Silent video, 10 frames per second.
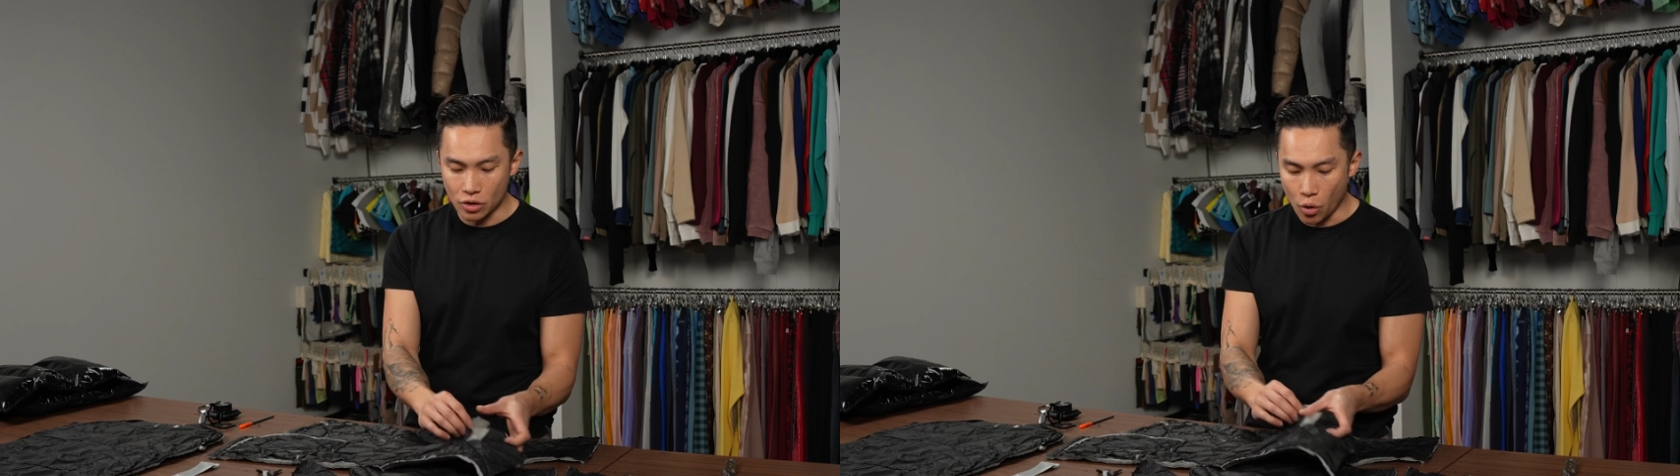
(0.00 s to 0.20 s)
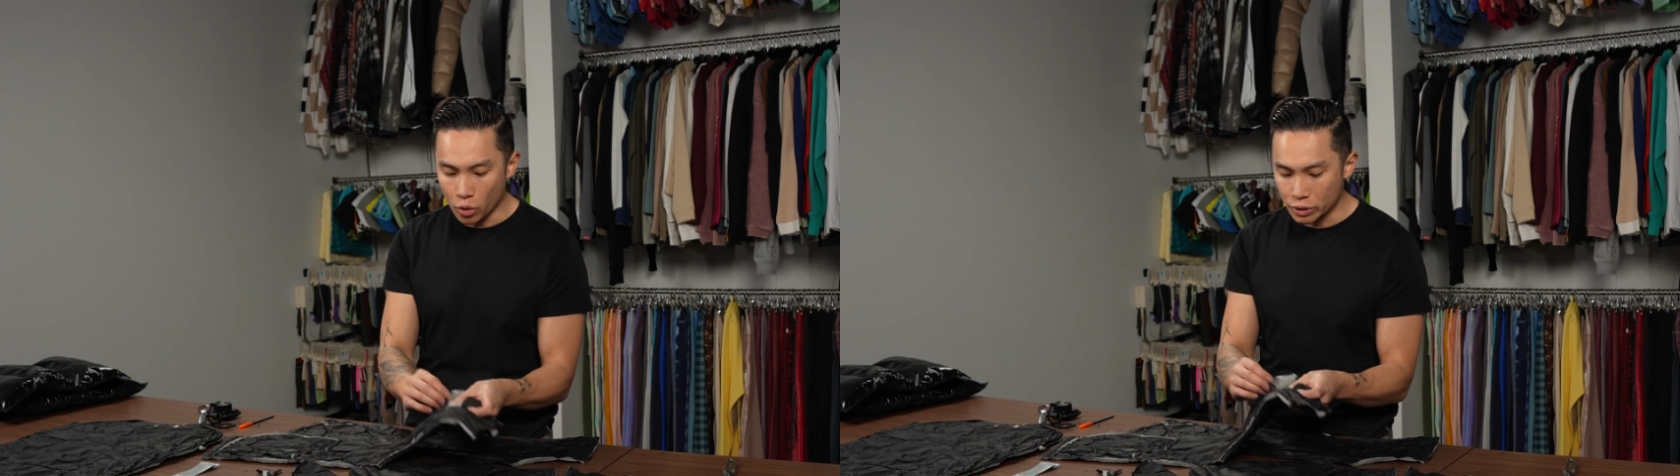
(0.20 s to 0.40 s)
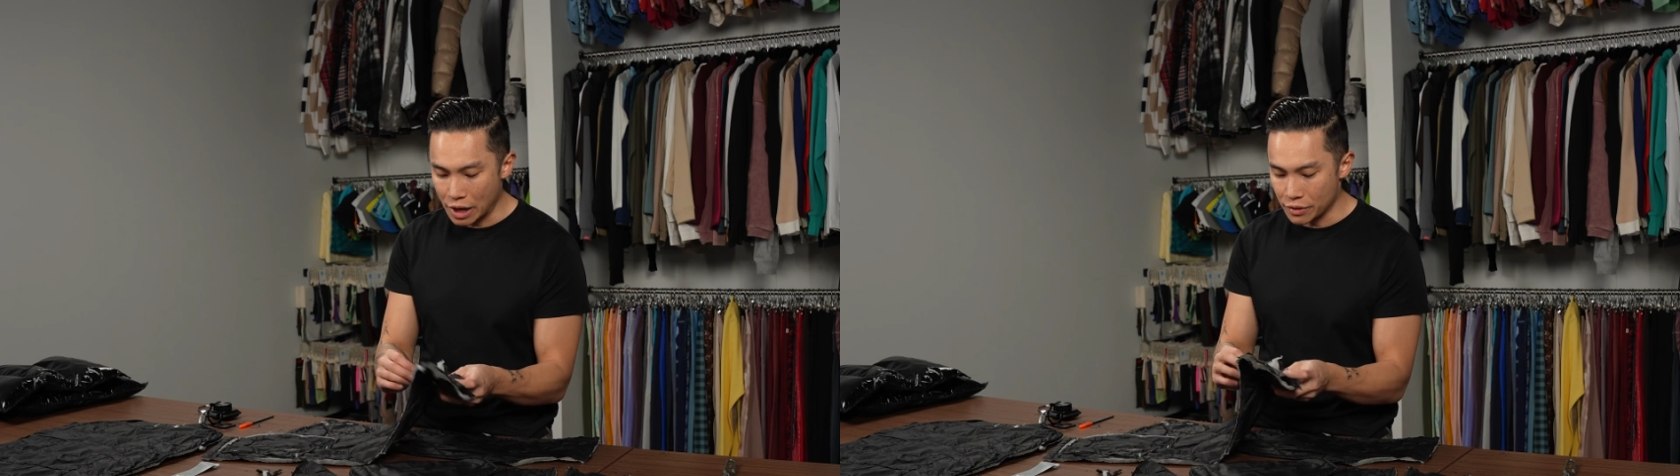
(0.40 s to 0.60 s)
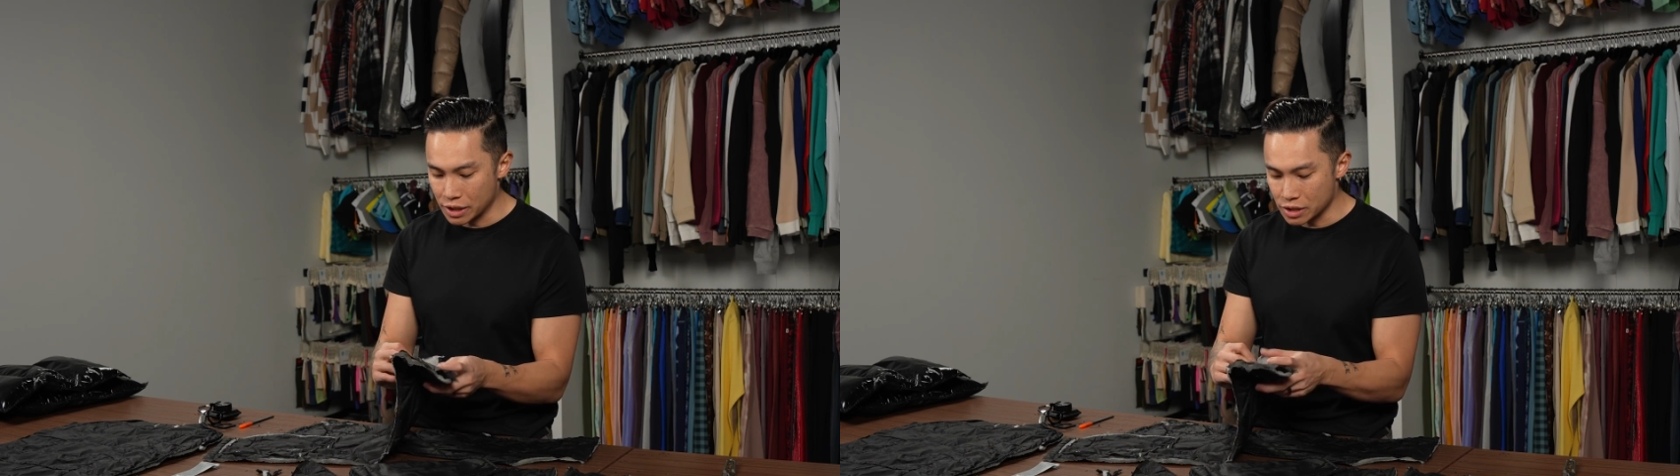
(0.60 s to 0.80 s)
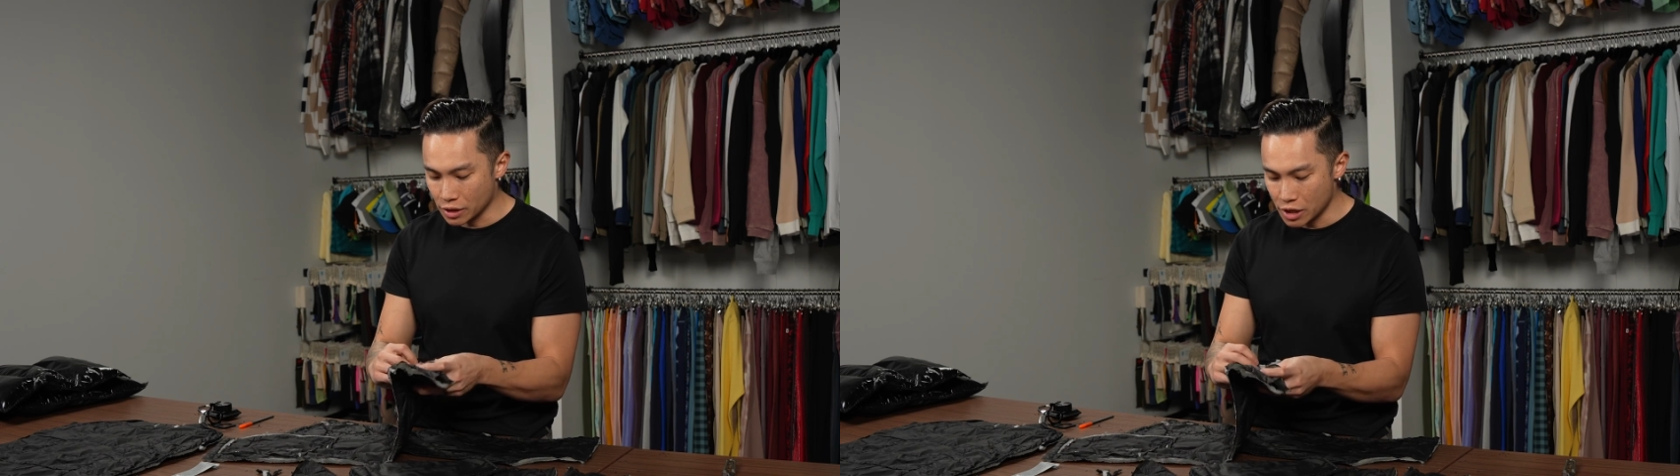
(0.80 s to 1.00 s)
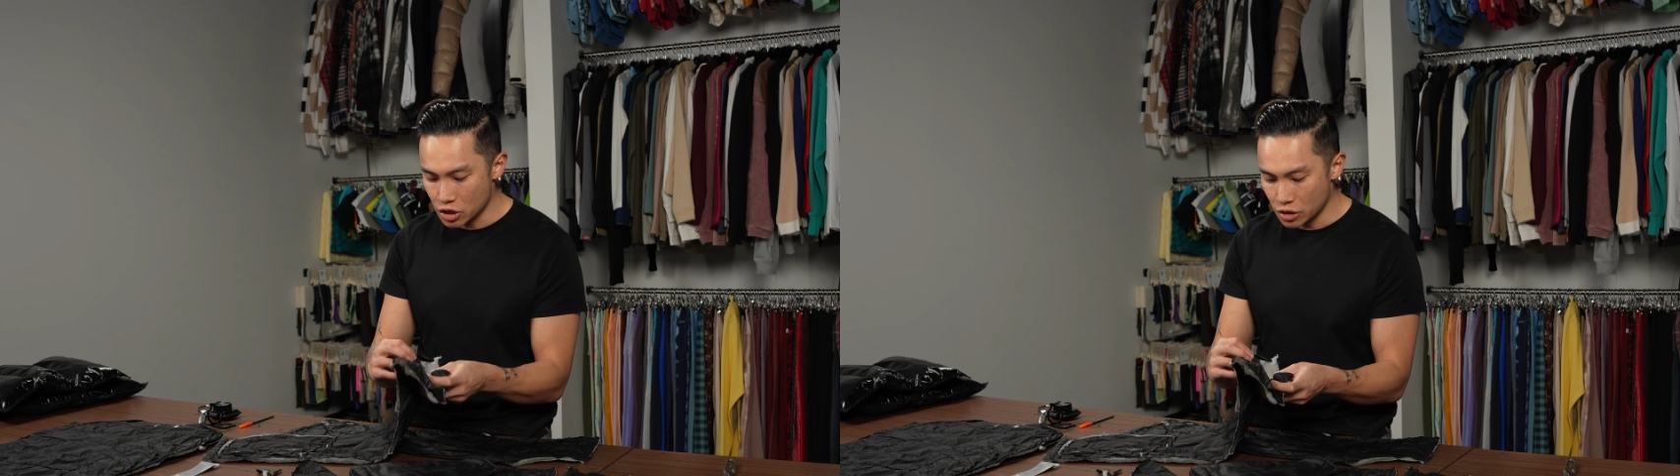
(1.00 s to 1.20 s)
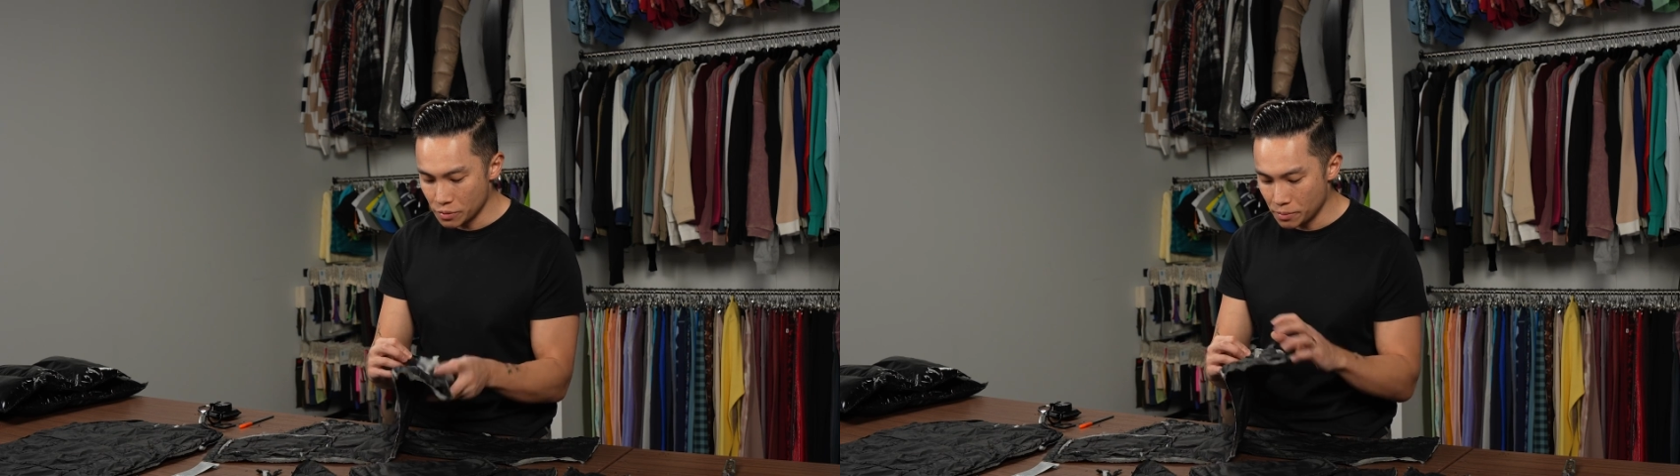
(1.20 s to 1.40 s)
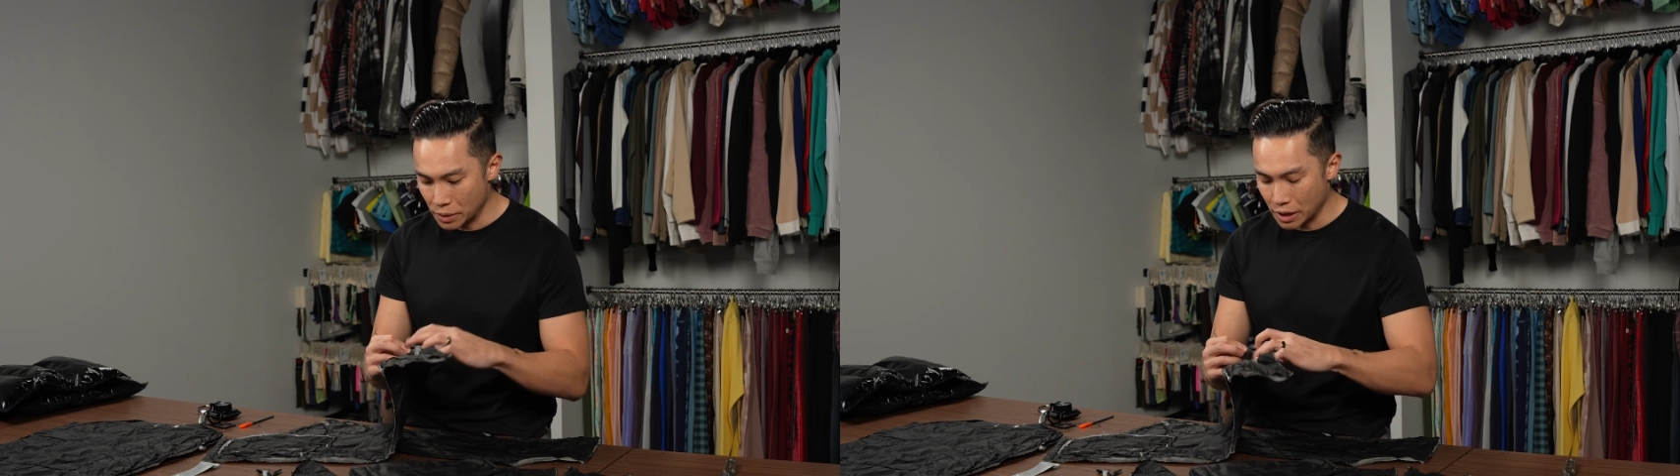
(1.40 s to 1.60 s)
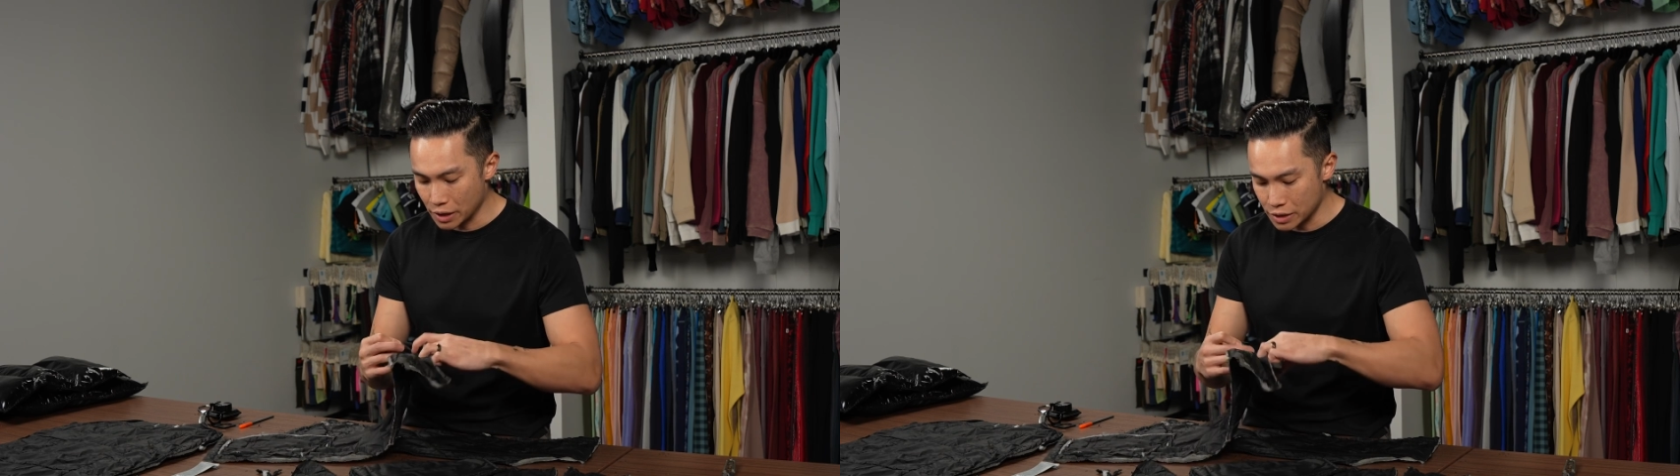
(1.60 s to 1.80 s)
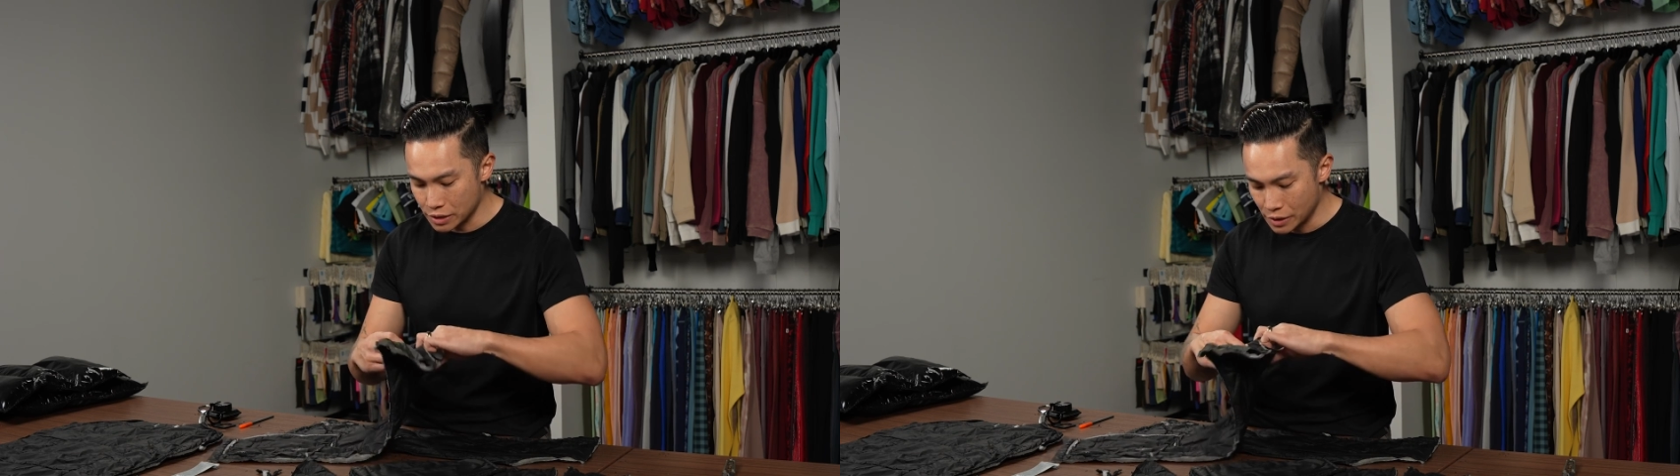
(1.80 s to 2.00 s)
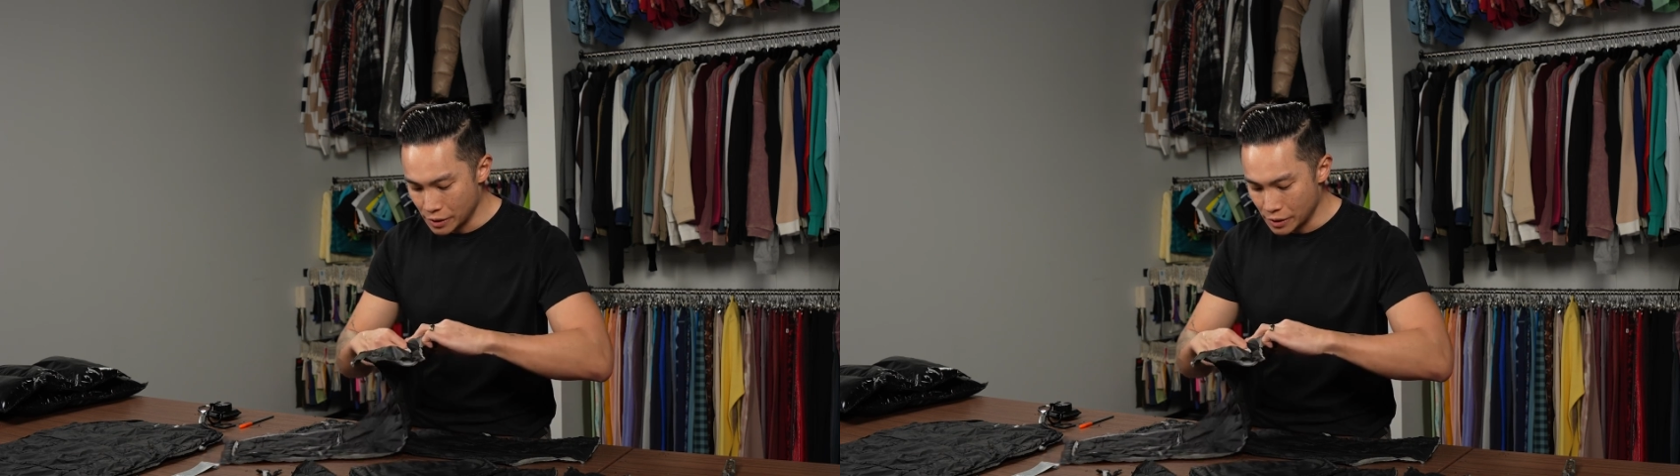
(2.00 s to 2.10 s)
to hold down the insulation, because